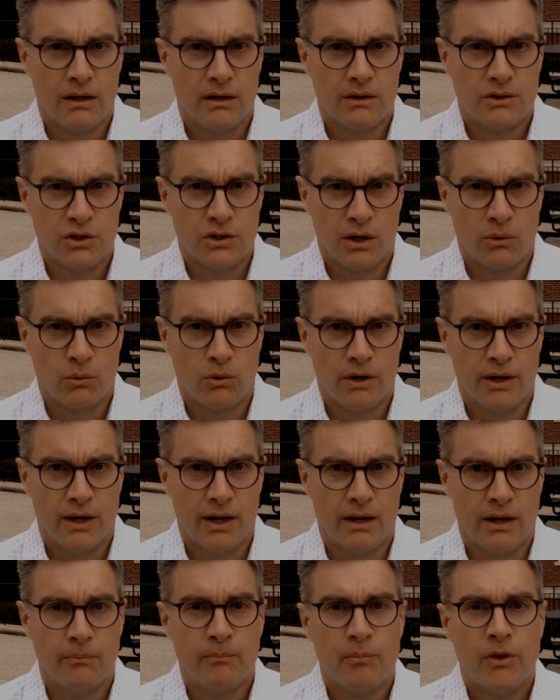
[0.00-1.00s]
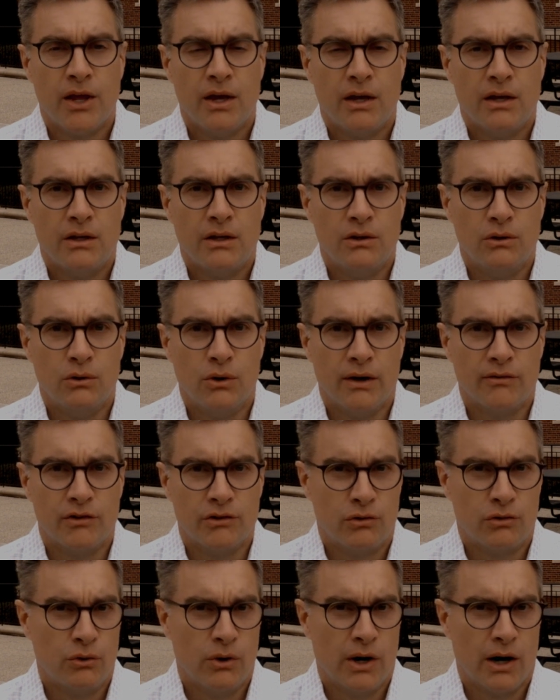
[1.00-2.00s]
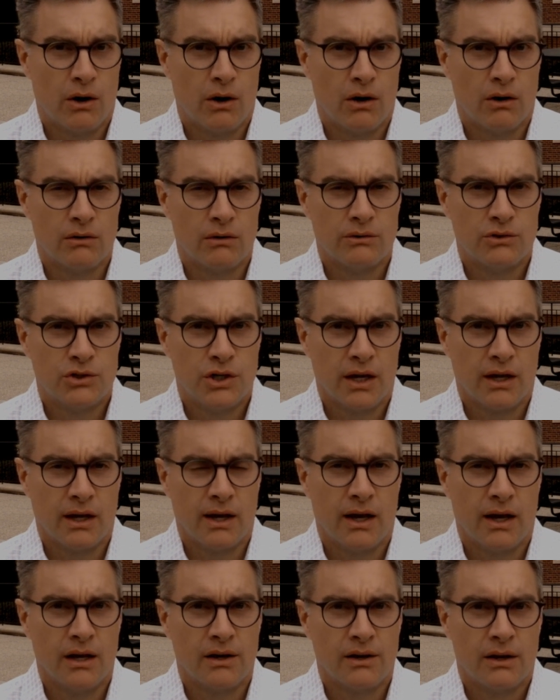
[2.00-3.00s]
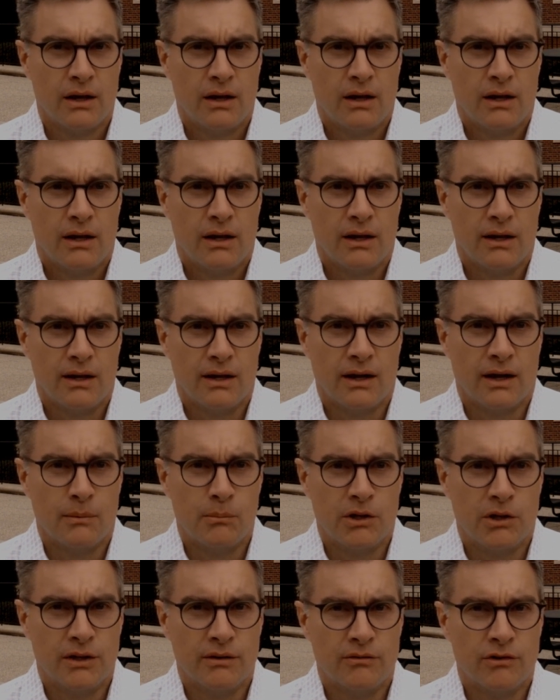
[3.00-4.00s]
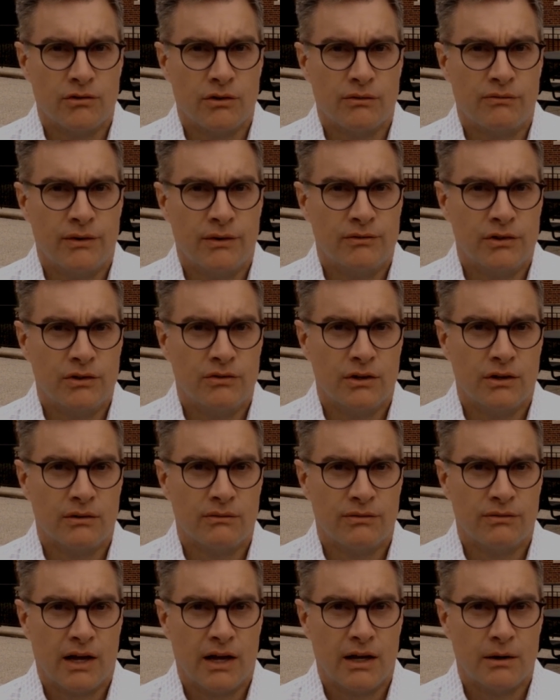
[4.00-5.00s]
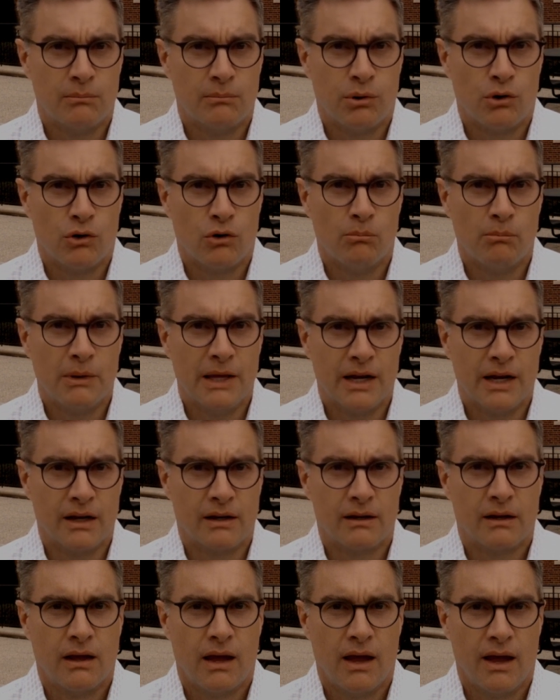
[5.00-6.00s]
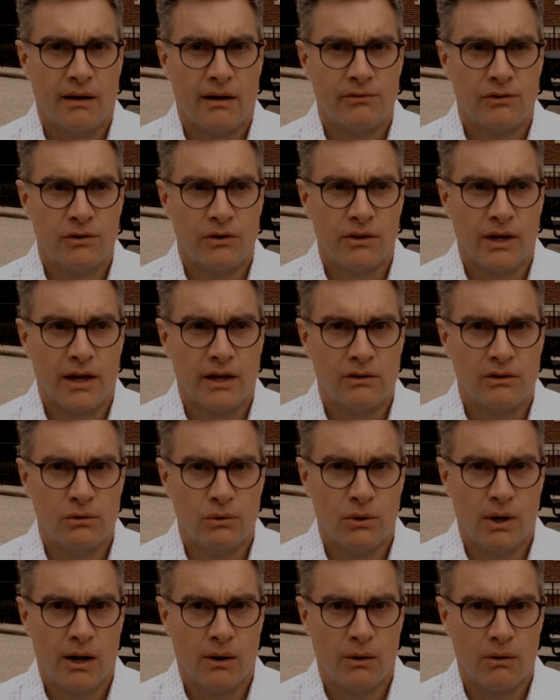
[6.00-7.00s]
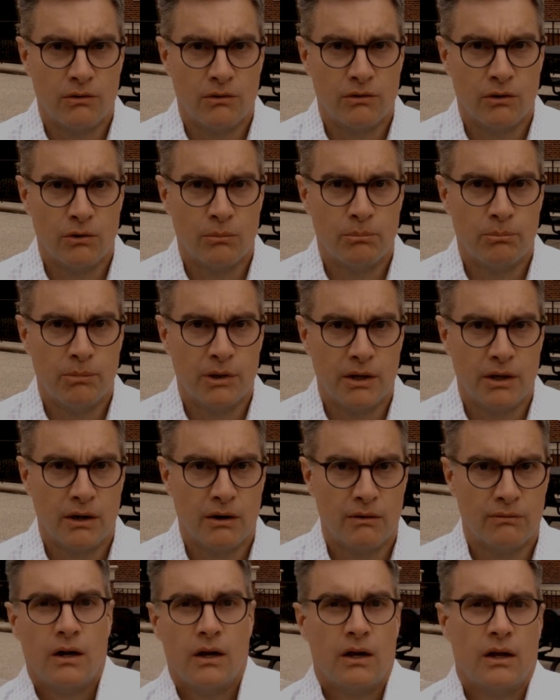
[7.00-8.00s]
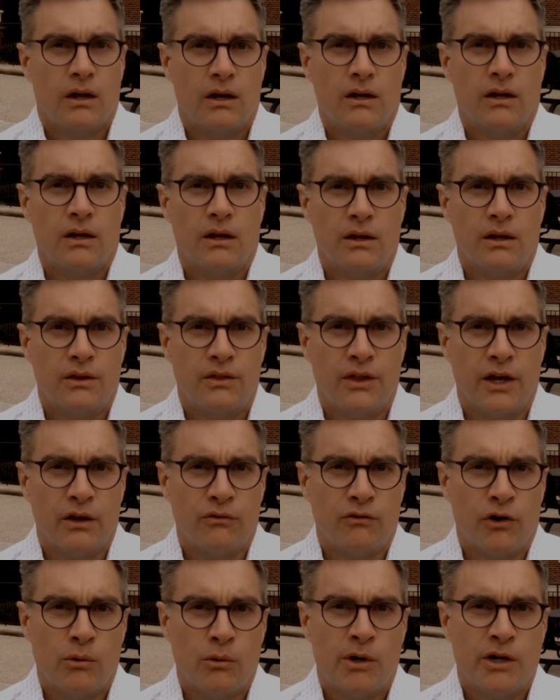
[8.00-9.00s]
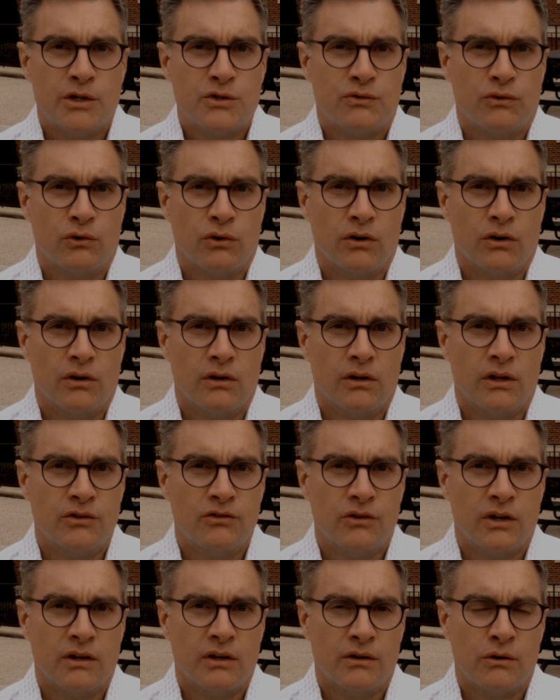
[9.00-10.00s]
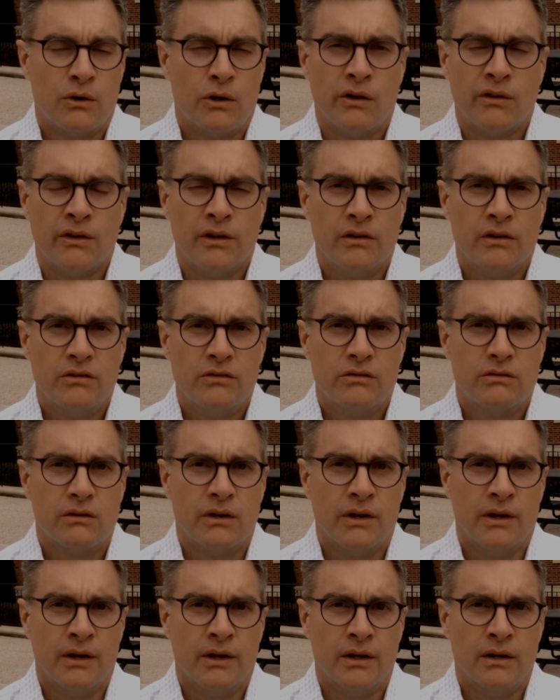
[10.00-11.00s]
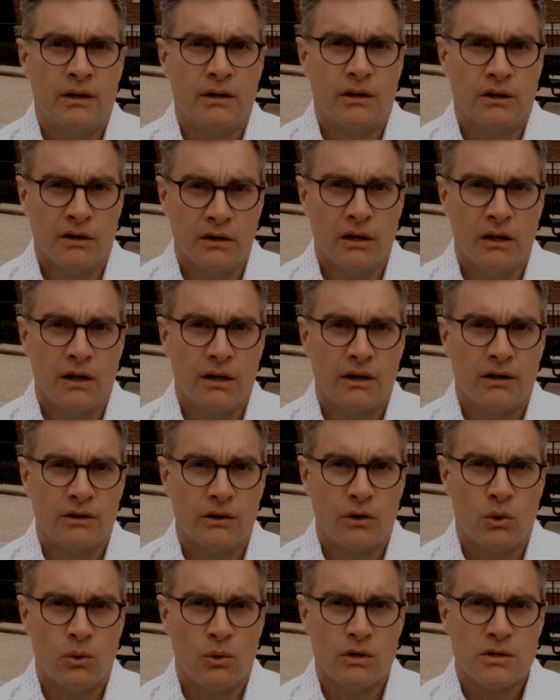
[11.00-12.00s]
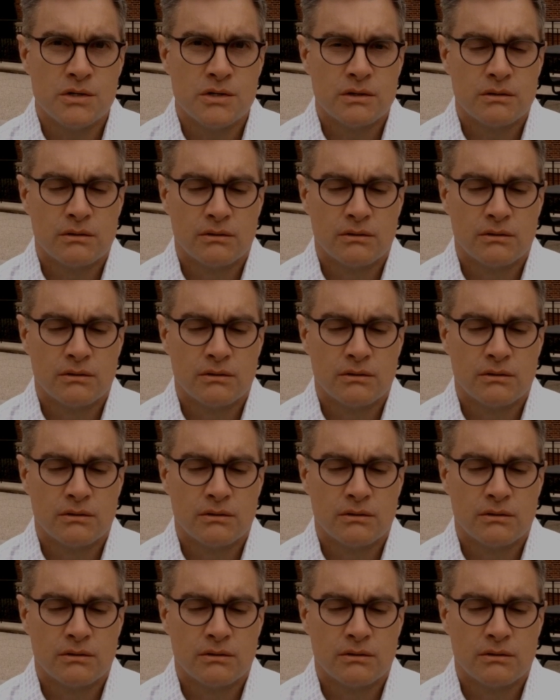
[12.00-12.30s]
check one out. You have a 2-hour checkout, and I believe it's a 50-cent fine per minute after that 2 hours, so be careful. Thank you very much for listening to all this, and good luck in the course.